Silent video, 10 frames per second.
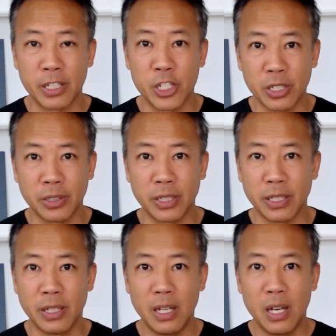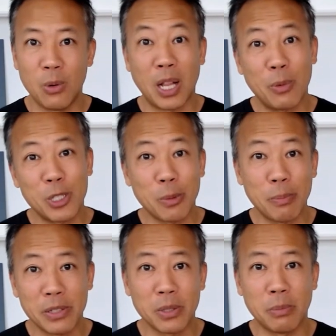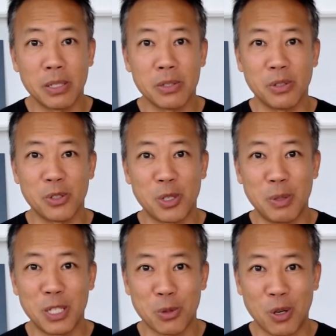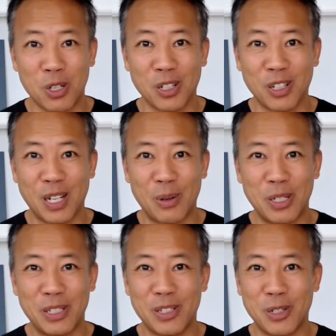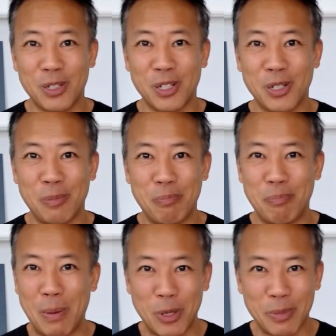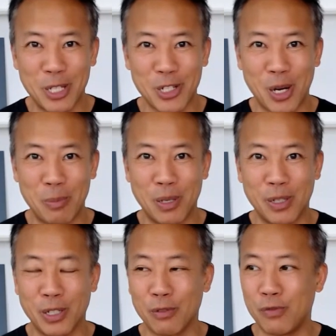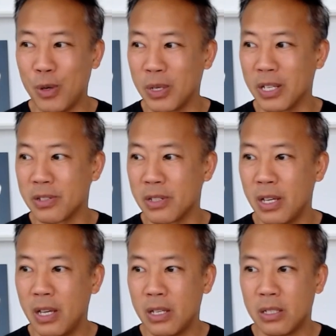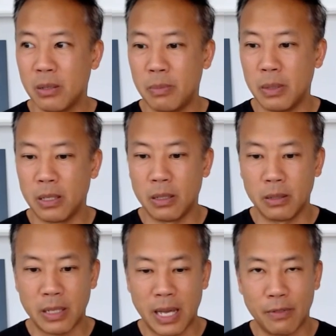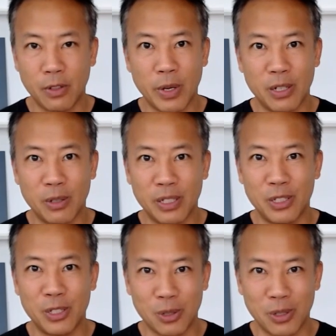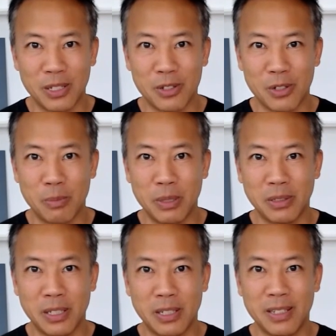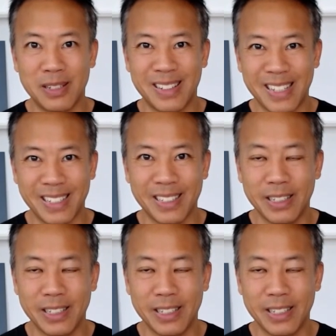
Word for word: agility. Well, I want your mental muscles to be stronger. I want your your memory to be sharper, your focus to uh, have greater endurance, your ability to think.